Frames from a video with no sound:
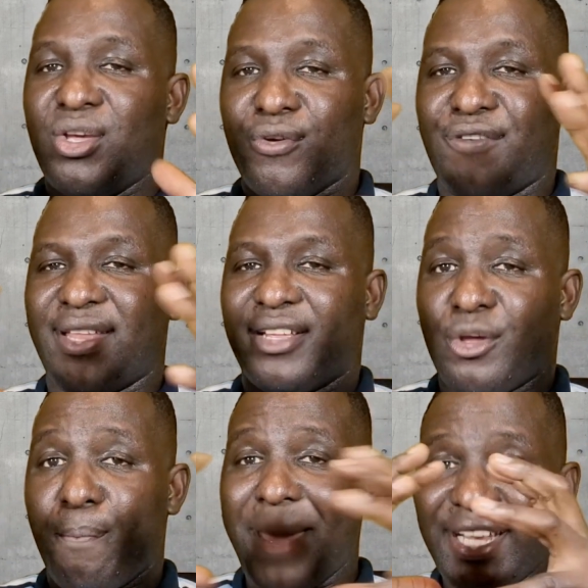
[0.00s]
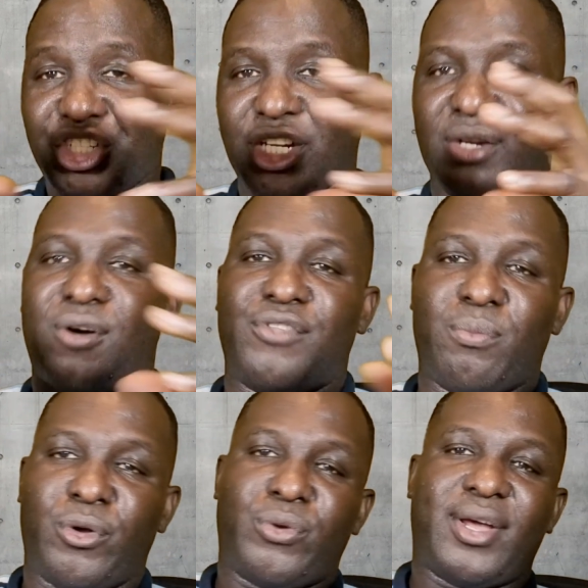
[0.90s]
you find that the merging of
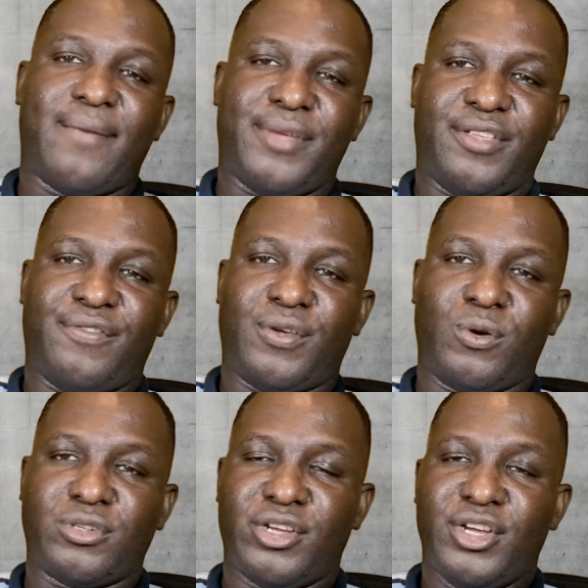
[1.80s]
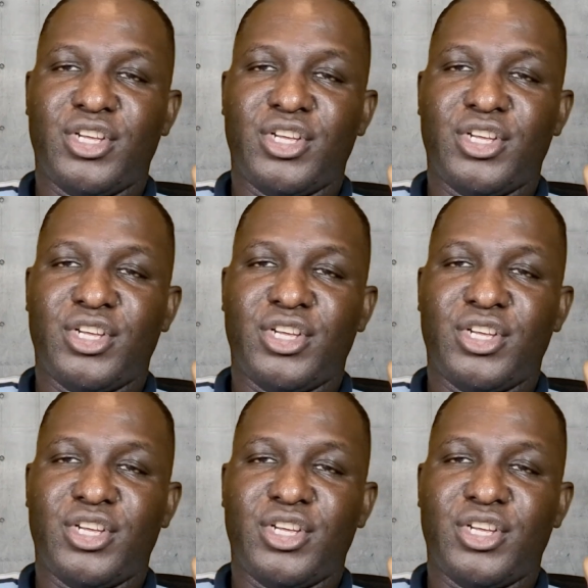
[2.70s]
the model can be difficult.